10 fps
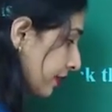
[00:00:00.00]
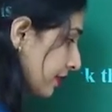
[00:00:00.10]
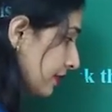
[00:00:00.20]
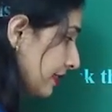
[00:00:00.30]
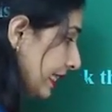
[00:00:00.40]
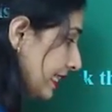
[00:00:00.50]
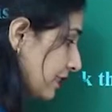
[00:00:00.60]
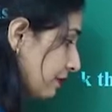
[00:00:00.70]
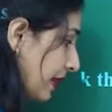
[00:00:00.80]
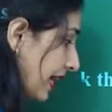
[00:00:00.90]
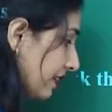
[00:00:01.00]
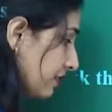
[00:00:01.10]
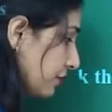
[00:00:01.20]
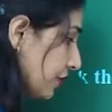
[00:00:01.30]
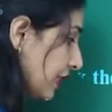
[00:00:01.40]
6
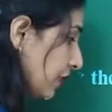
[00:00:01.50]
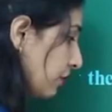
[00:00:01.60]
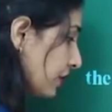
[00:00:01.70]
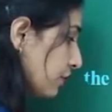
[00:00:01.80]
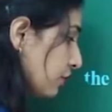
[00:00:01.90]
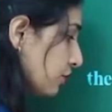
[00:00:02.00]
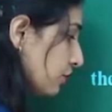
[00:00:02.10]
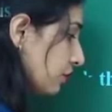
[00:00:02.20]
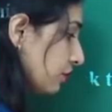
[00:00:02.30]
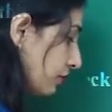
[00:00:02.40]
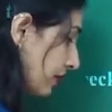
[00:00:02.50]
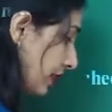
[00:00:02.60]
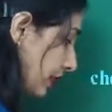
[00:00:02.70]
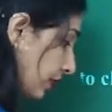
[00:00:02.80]
minus 3 equals to 3.